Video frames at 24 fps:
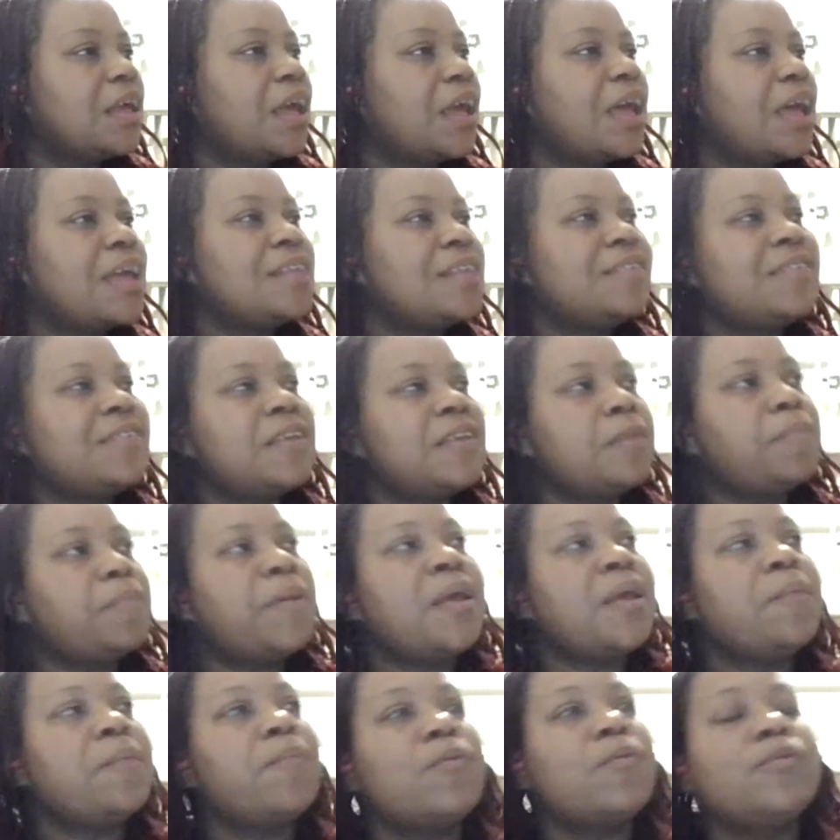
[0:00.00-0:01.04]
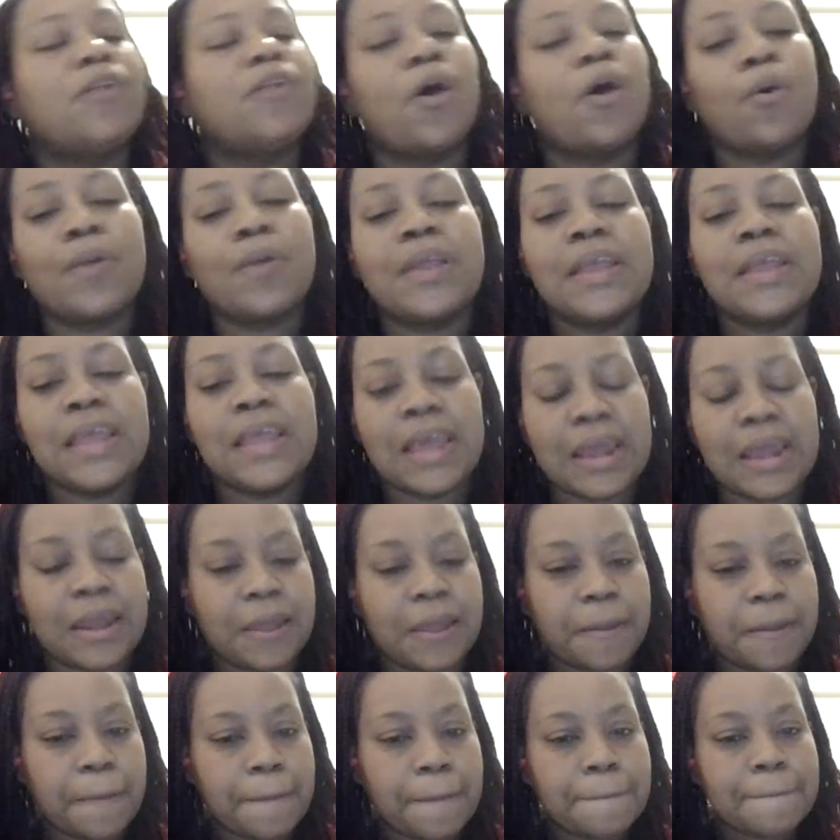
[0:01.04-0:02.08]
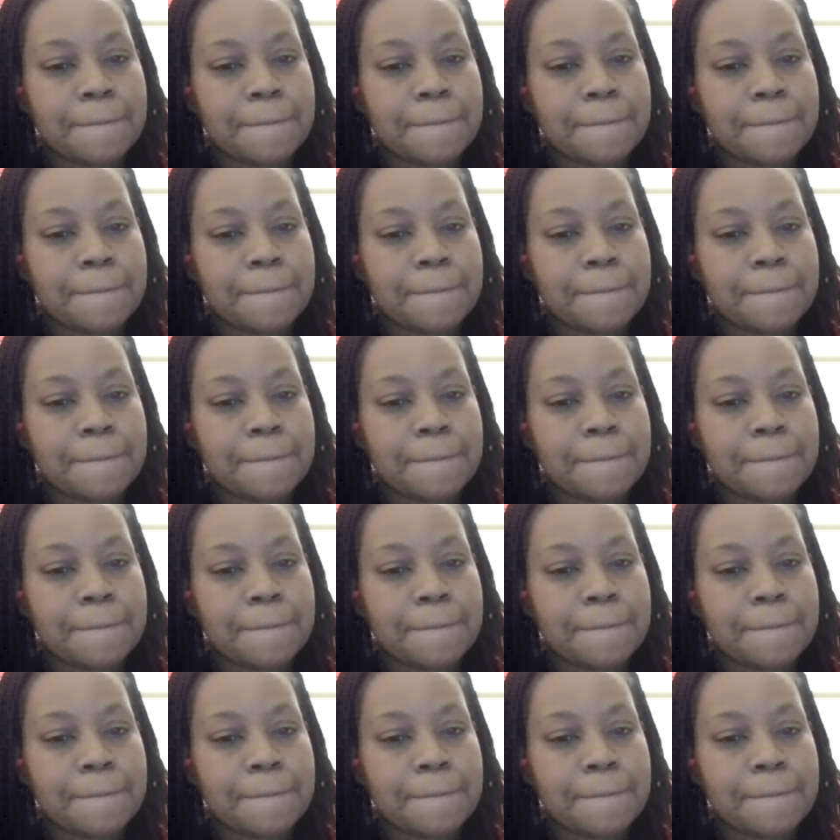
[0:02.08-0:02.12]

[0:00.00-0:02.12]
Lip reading: and see, people don't get it.